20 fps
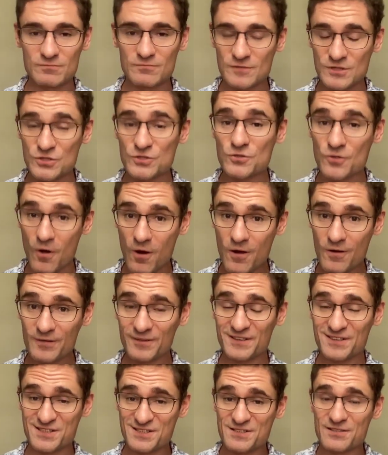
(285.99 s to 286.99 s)

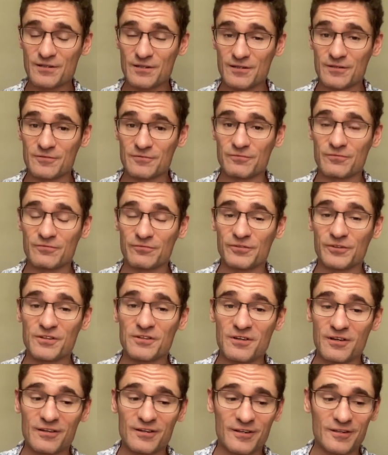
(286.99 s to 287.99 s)
strong, it's very